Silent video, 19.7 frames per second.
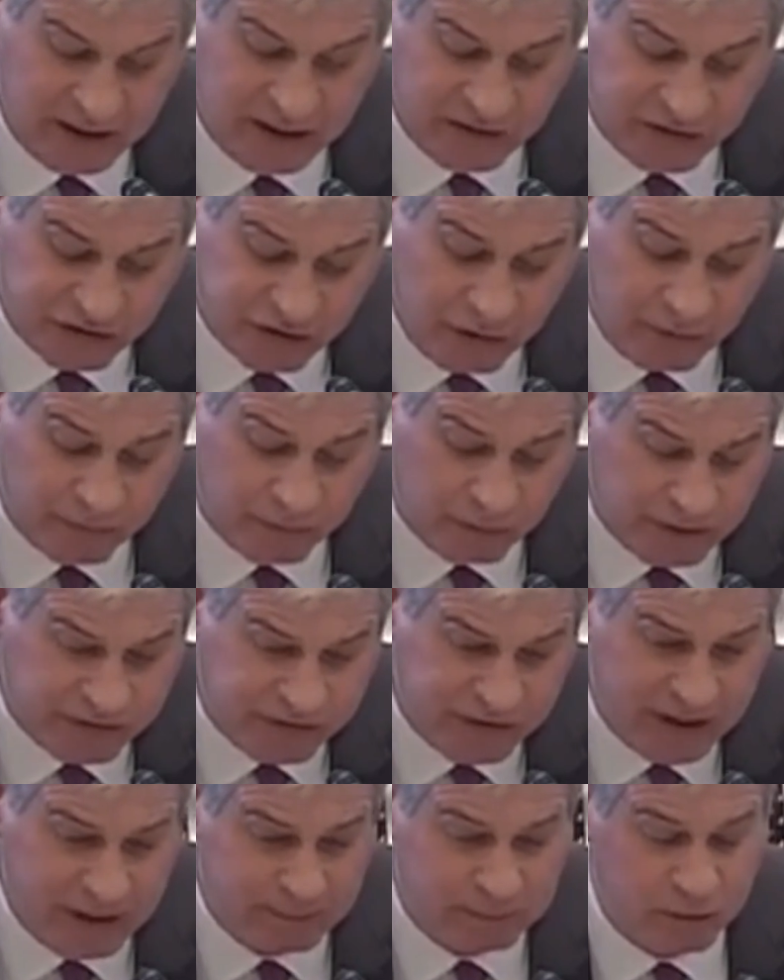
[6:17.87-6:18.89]
So, for
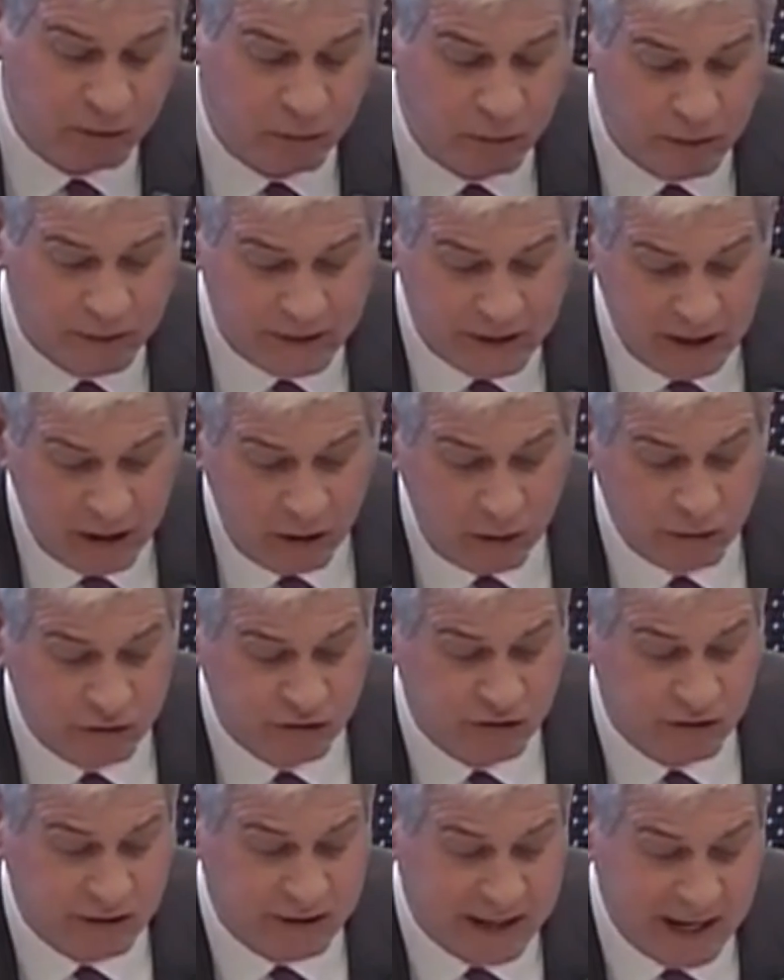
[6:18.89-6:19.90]
example, where the
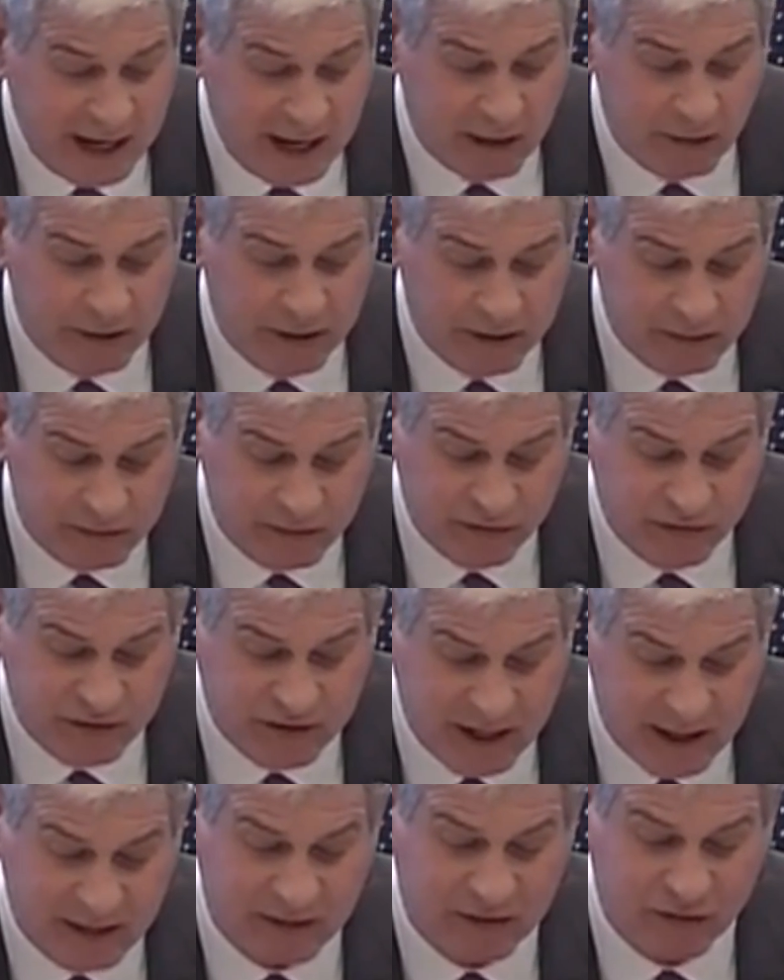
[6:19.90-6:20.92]
ocean carrier does
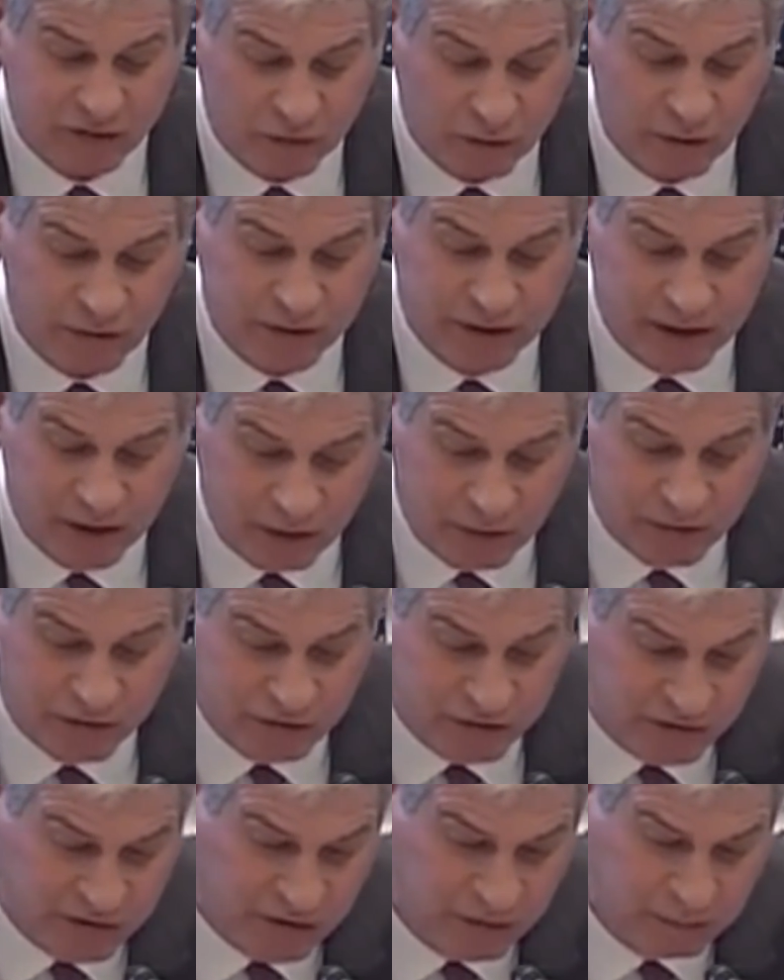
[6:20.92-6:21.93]
not control the
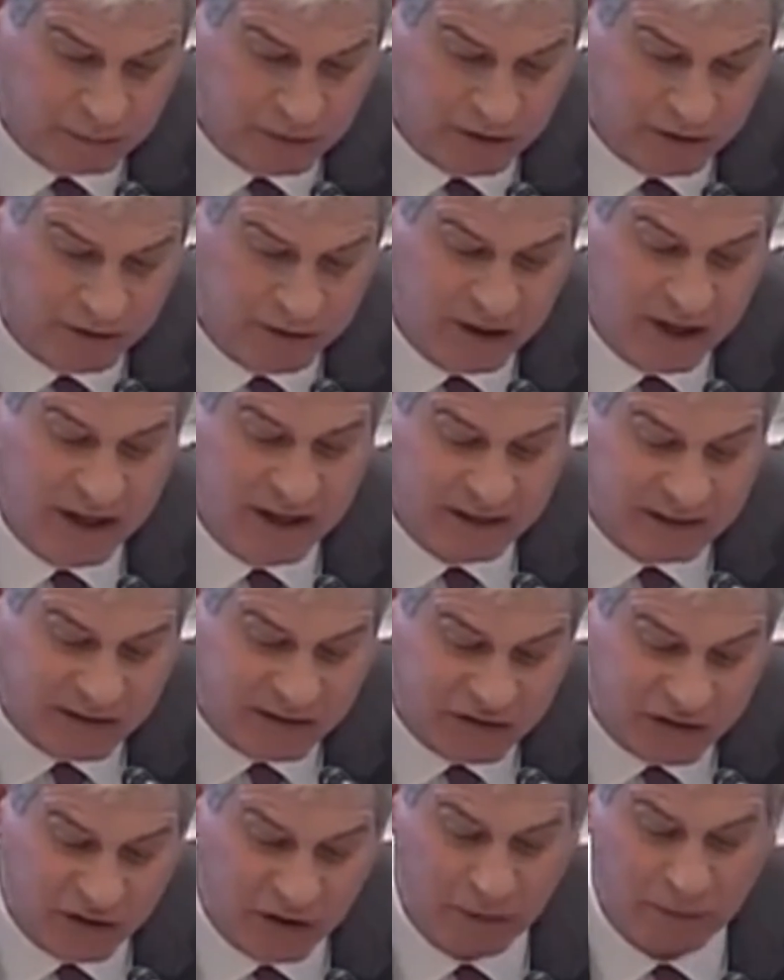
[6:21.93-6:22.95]
ocean terminal, the
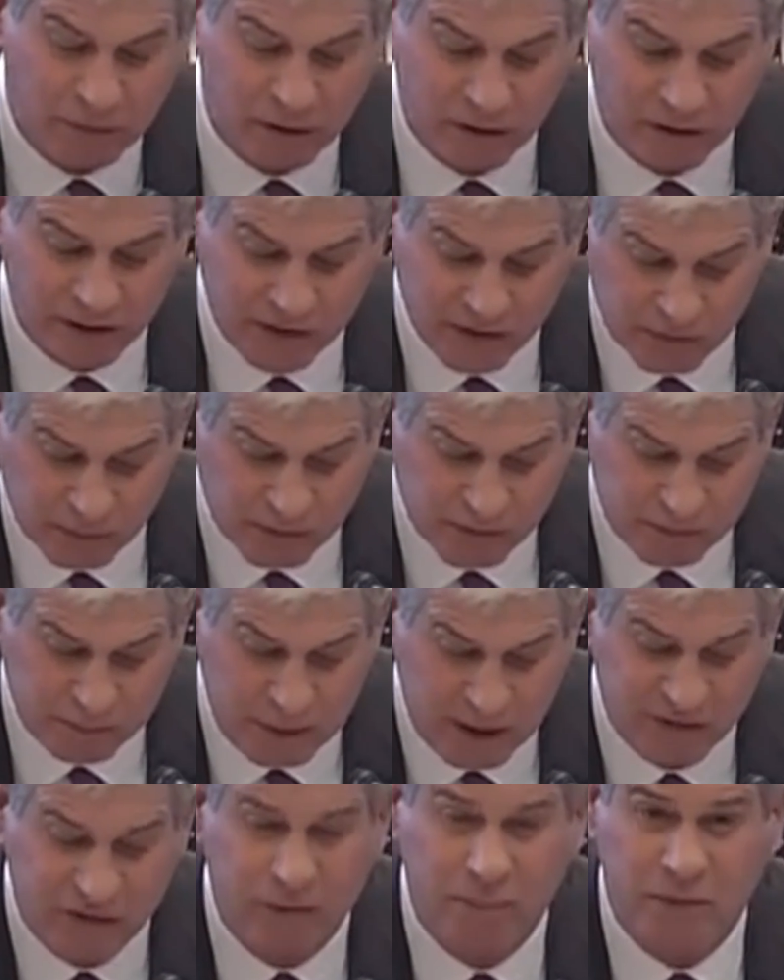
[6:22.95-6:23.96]
terminal is
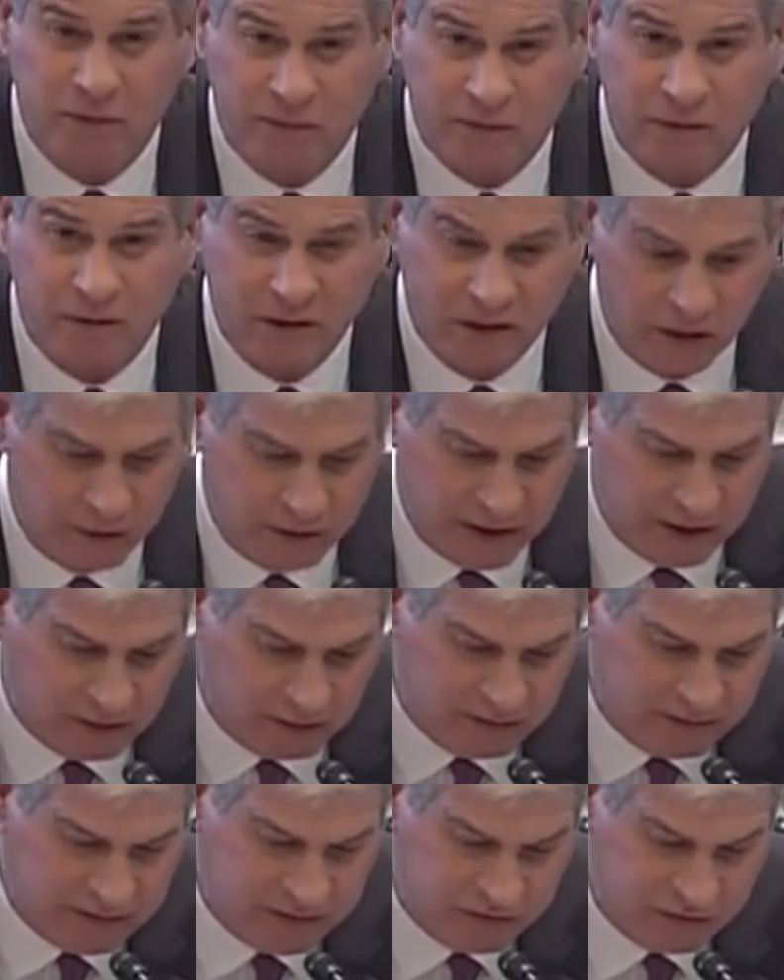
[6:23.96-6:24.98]
responsible for loading
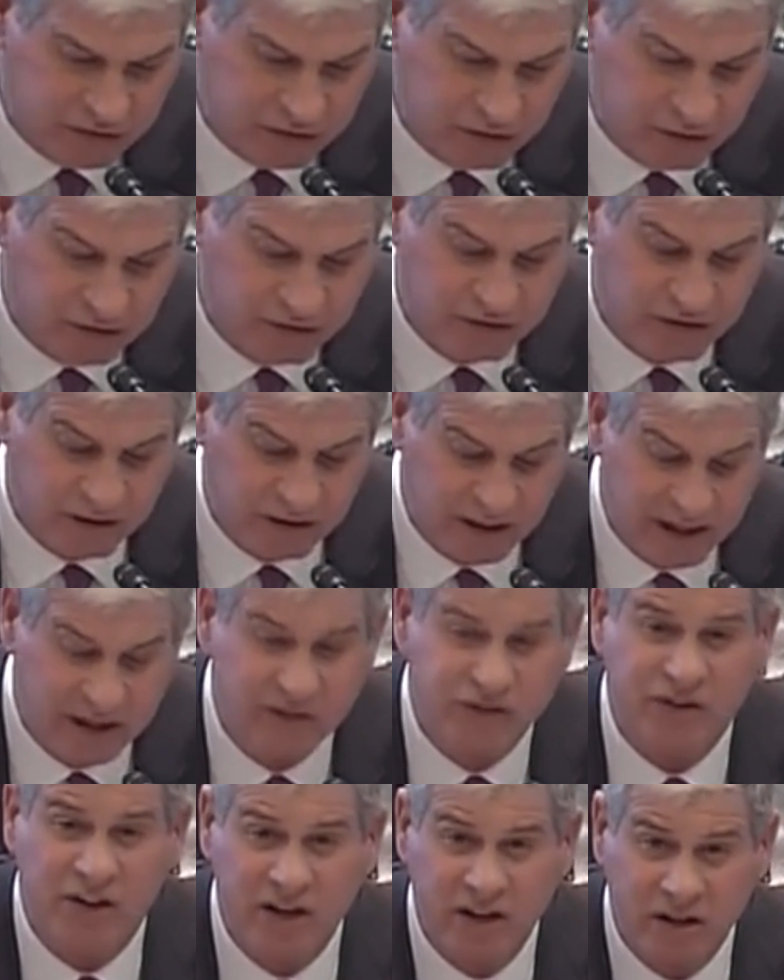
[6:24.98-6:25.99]
or discharge
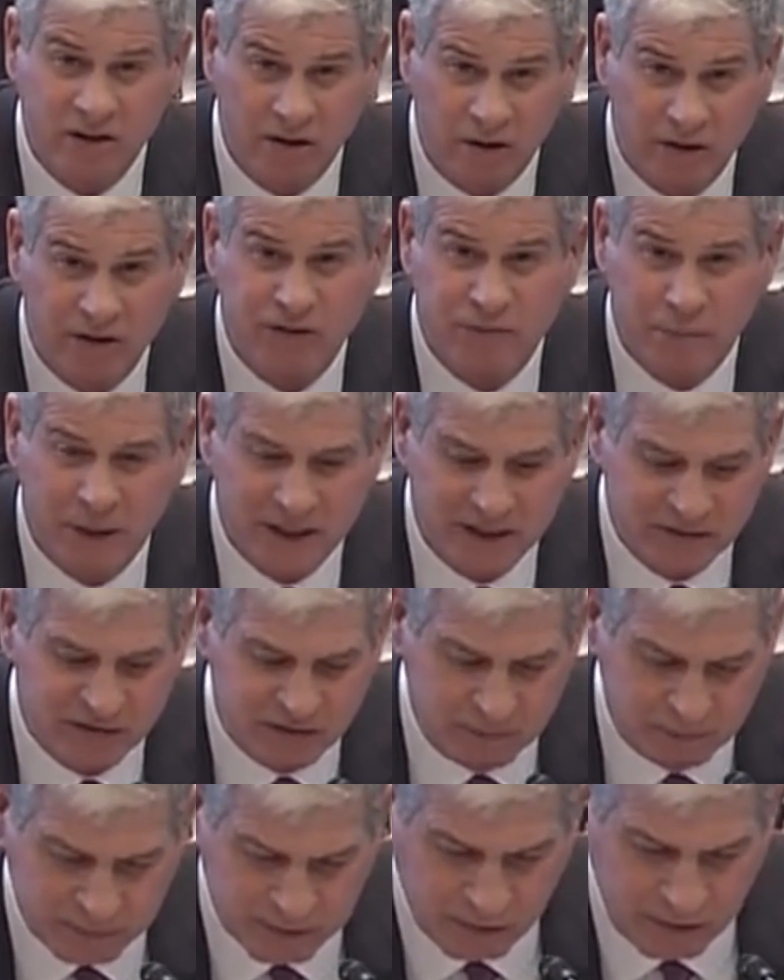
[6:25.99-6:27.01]
delays caused by
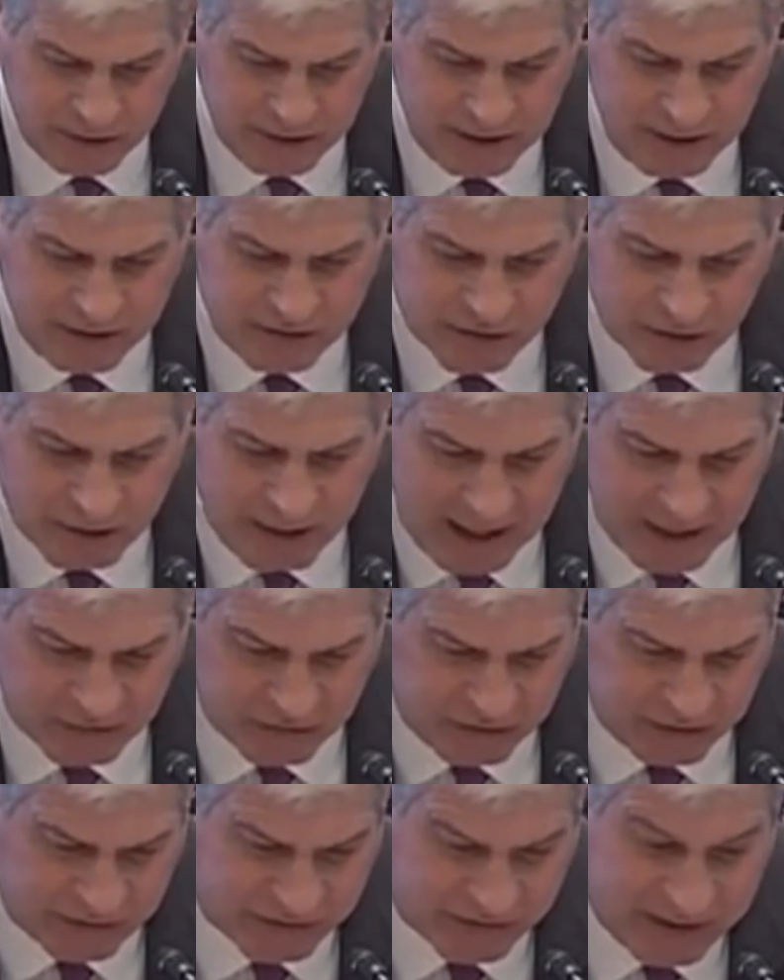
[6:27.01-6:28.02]
its employees or
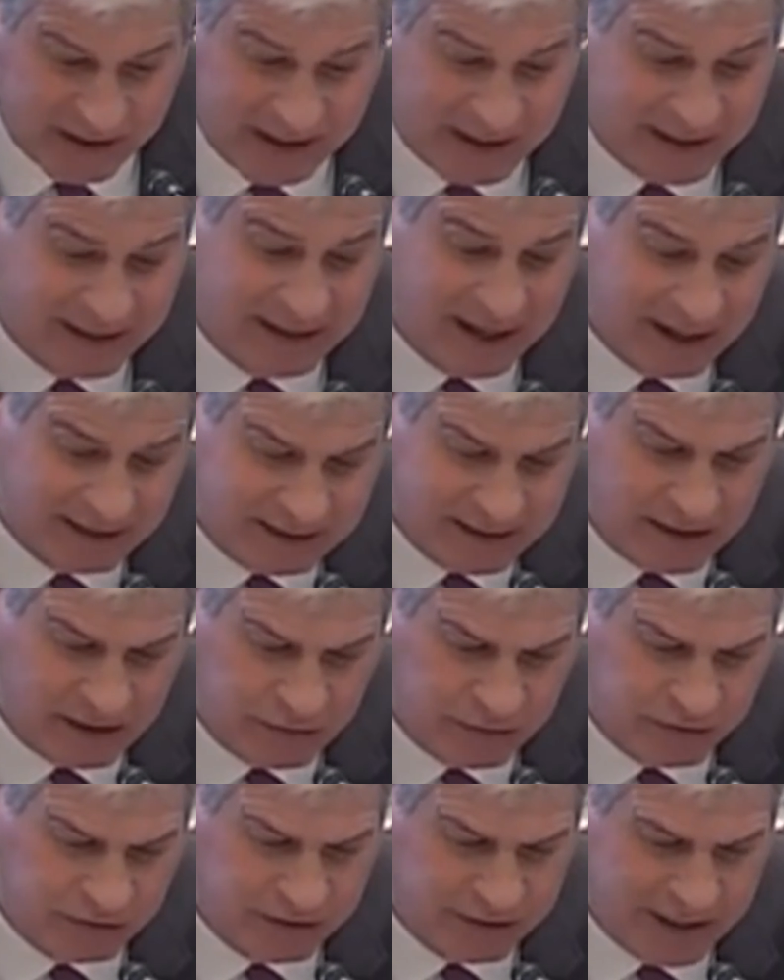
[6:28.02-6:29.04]
actions, not the
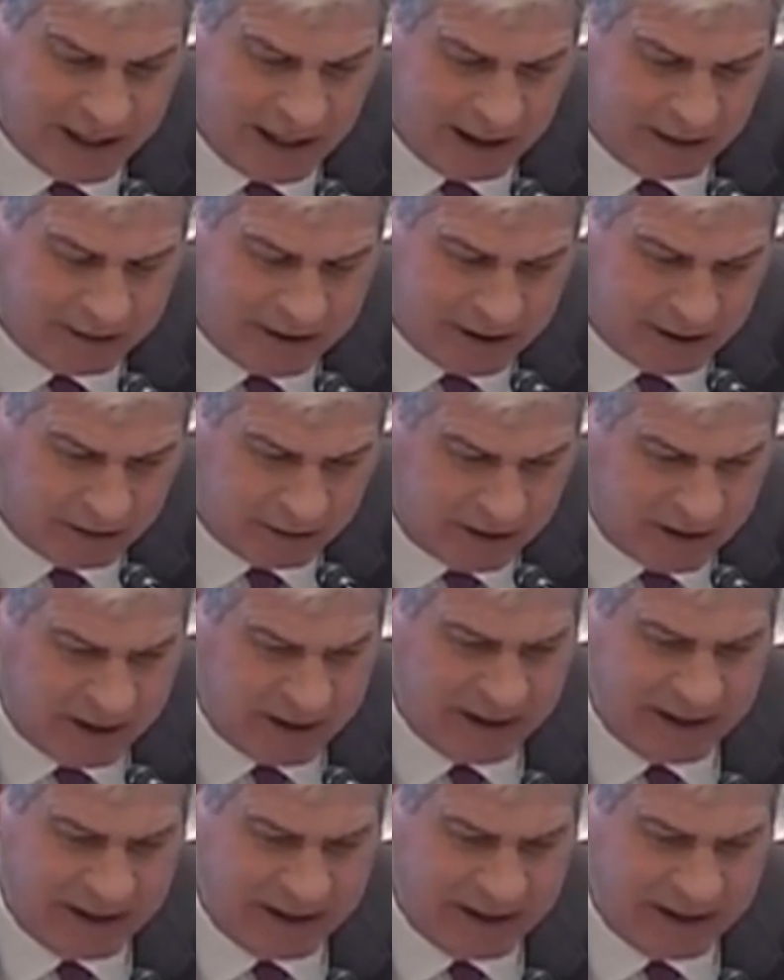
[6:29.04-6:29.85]
ocean carrier.